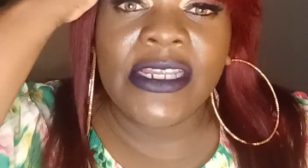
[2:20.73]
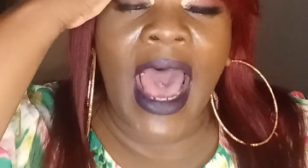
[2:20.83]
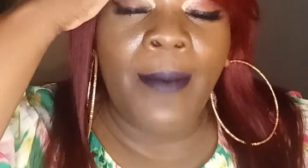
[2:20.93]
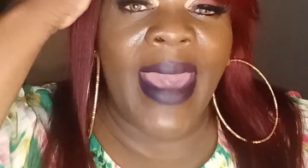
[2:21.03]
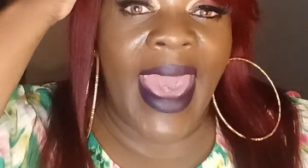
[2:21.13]

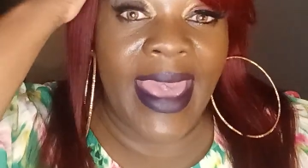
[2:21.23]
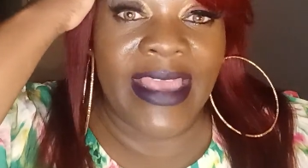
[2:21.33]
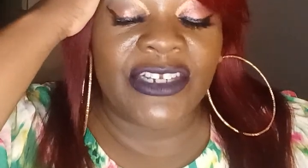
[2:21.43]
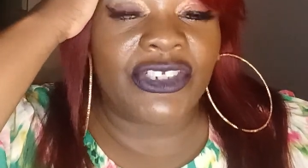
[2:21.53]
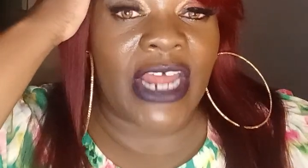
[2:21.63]
I'm
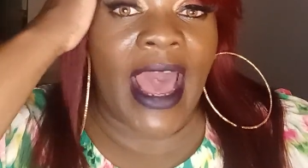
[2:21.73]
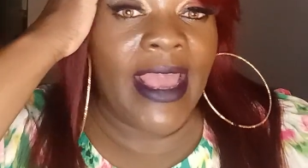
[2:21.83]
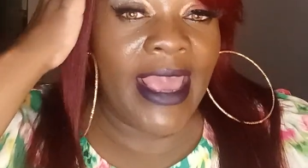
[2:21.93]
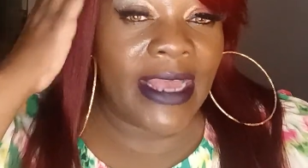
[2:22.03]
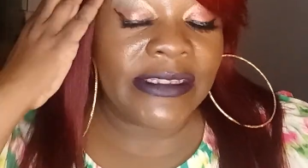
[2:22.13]
aged.
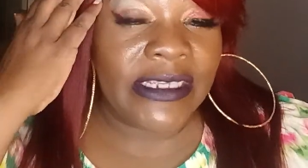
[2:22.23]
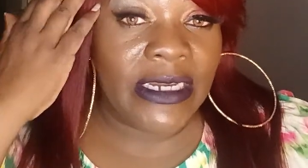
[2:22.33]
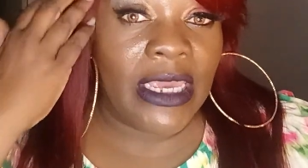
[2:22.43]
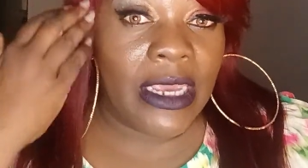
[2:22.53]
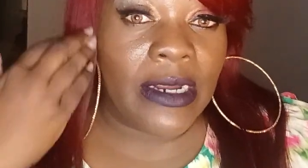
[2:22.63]
I ain't got
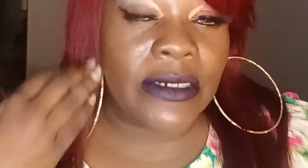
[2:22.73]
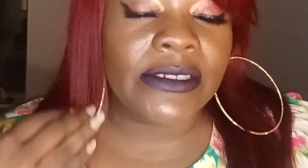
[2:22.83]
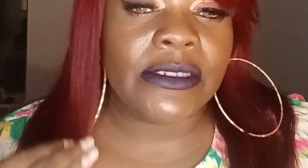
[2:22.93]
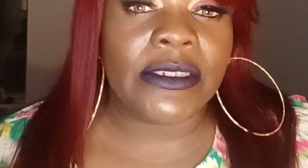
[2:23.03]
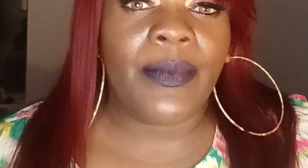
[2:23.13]
10
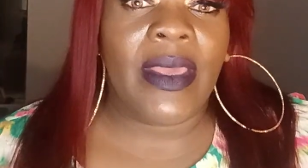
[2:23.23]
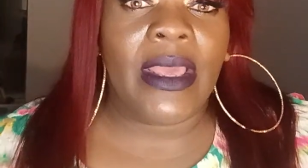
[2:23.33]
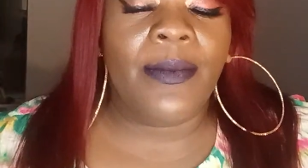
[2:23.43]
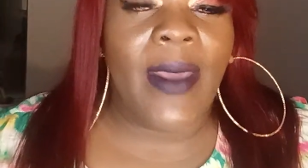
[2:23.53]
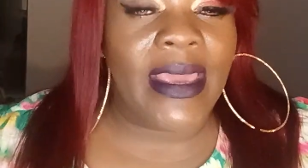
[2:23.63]
years to
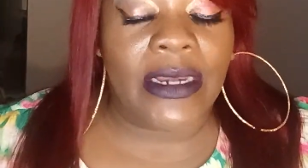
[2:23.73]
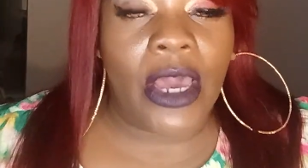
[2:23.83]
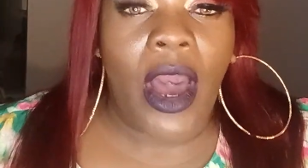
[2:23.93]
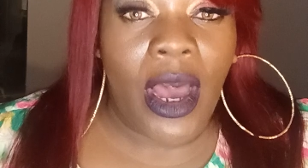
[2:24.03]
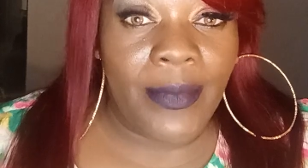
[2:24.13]
be making a
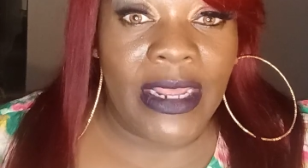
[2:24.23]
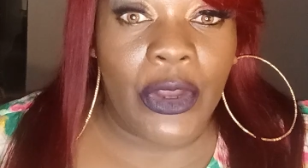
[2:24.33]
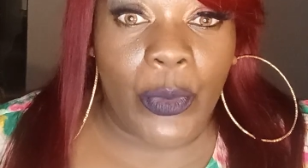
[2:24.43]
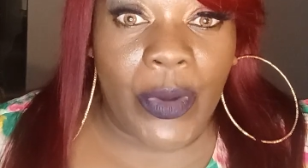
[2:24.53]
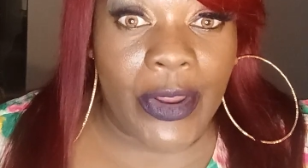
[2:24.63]
comedy
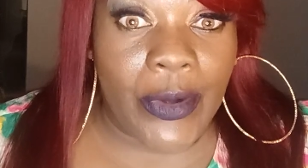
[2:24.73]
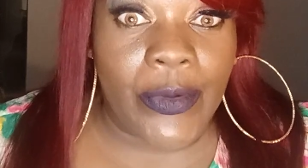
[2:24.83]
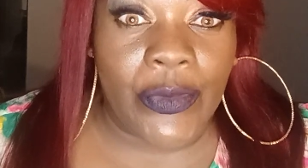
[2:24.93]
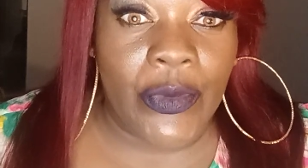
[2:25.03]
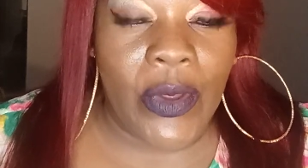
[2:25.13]

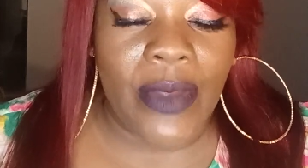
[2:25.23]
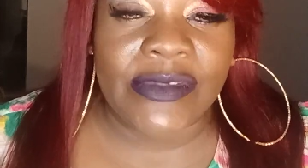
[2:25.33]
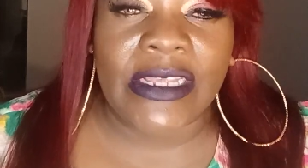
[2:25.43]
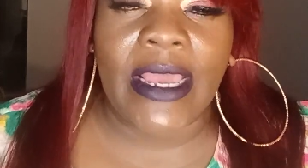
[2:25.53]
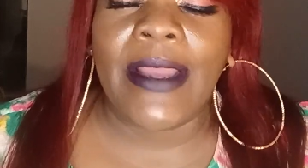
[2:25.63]
career. You know what I'm
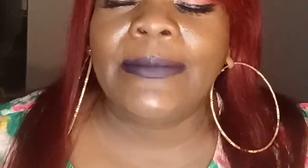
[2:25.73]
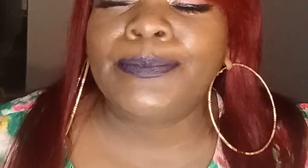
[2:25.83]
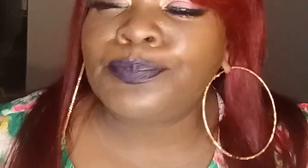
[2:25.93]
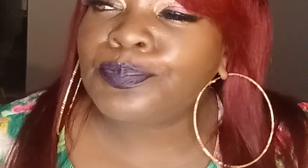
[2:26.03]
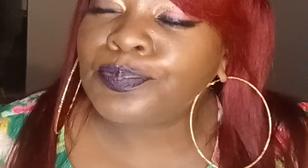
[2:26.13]

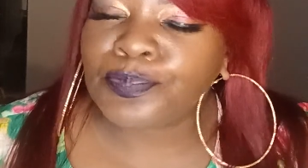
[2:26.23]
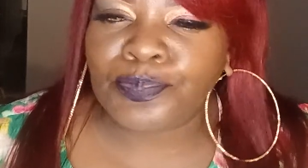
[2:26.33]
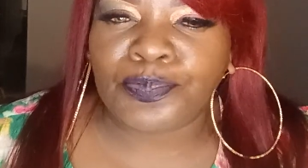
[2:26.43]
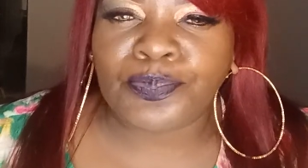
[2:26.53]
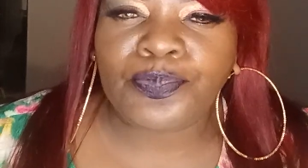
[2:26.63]
saying?
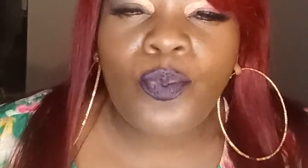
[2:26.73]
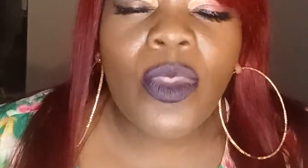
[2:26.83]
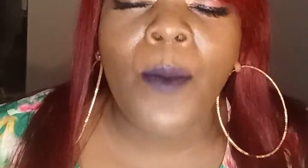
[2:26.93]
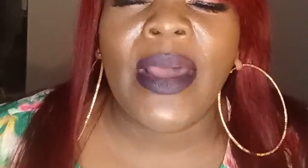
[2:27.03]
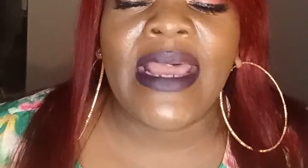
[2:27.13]

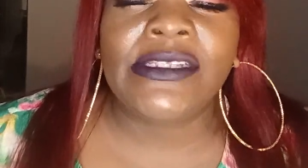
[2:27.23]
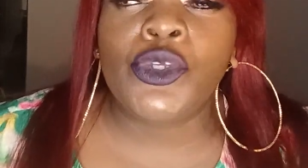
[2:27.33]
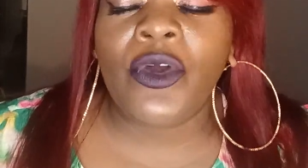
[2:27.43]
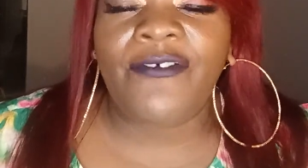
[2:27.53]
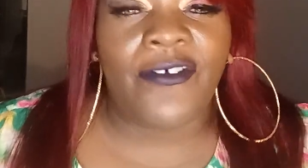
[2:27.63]
But I
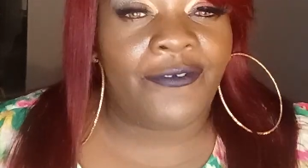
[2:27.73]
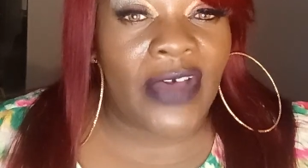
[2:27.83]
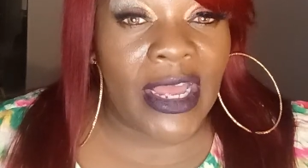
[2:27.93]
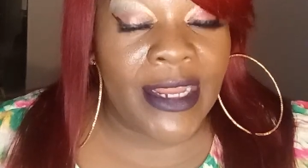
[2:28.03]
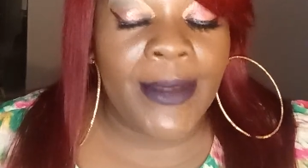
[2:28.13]
do it for
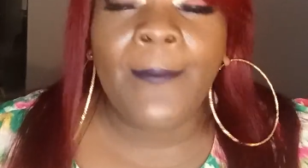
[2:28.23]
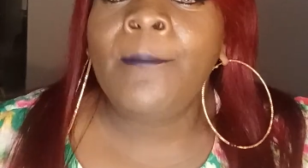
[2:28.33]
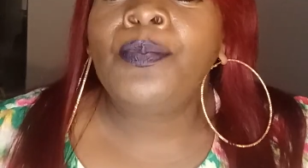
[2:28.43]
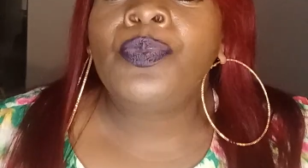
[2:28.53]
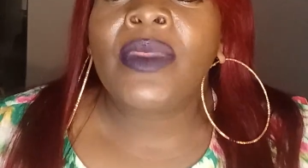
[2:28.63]
fun.
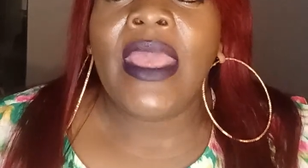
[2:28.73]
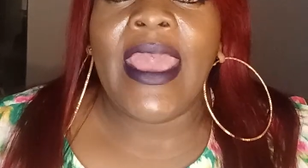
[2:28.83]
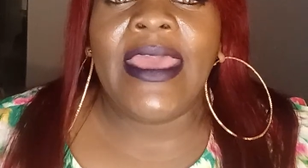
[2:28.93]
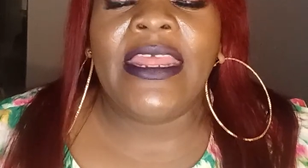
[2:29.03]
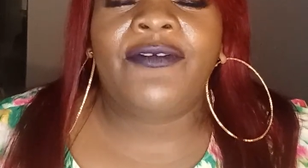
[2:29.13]

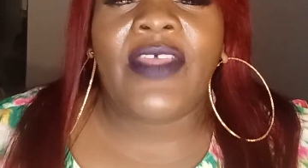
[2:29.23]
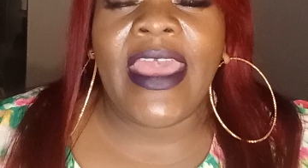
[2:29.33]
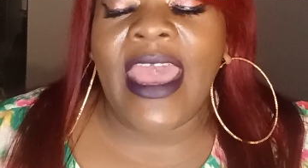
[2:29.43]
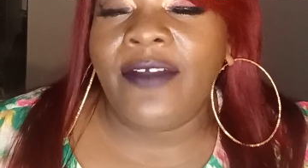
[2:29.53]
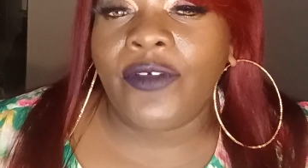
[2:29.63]
And if
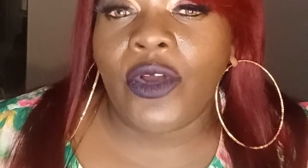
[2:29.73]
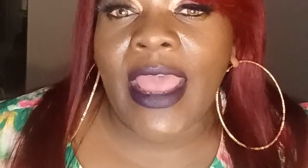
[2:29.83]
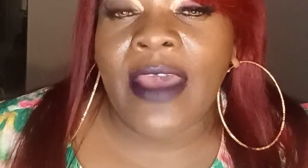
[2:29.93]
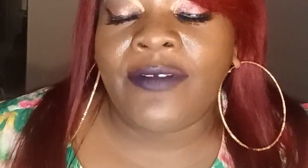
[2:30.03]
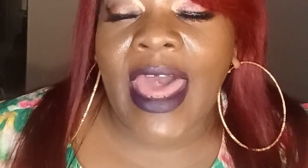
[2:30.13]
they ever
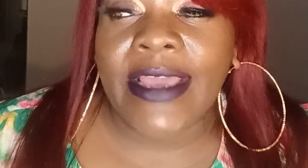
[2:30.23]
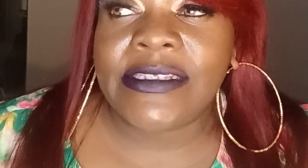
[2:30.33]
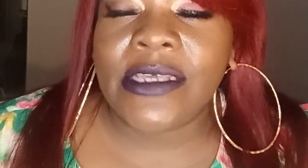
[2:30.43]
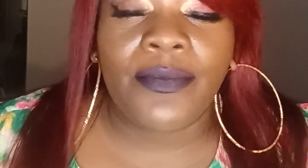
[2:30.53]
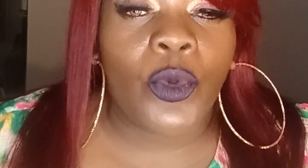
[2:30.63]
have like
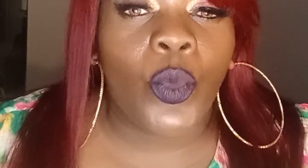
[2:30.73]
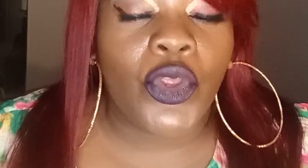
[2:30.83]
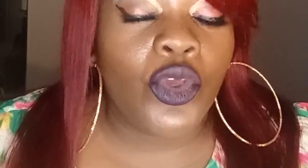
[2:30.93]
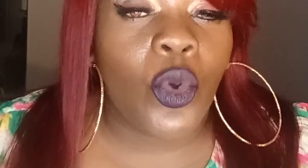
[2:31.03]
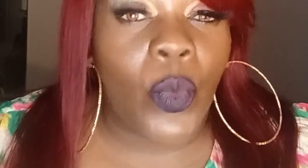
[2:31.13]
something
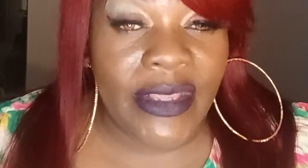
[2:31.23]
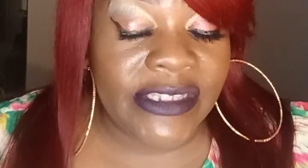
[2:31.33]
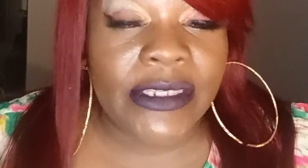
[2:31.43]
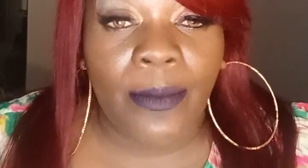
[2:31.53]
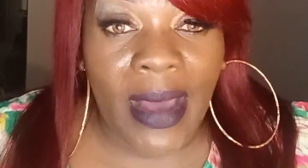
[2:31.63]
where you can
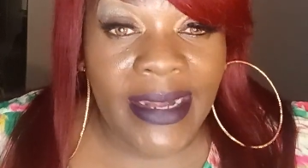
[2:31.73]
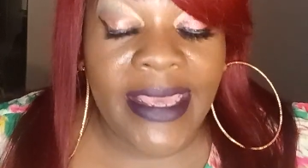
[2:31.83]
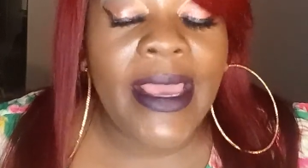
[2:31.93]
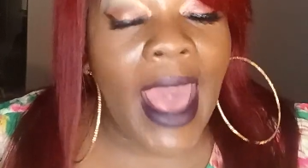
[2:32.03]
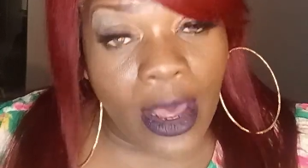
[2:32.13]
win some
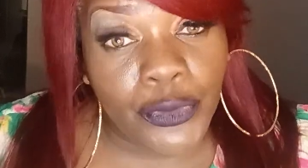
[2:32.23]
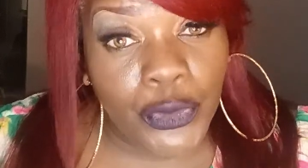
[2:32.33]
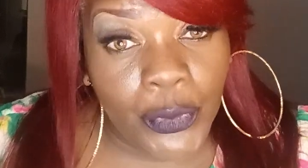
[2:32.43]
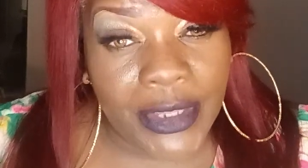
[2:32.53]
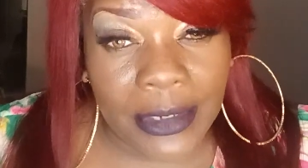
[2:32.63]
money, I'll
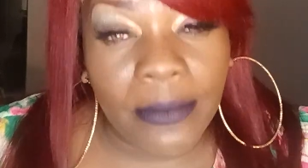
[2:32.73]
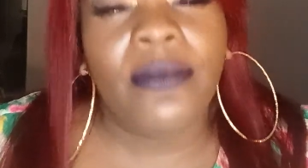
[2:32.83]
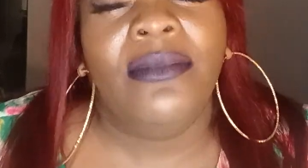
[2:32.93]
do it.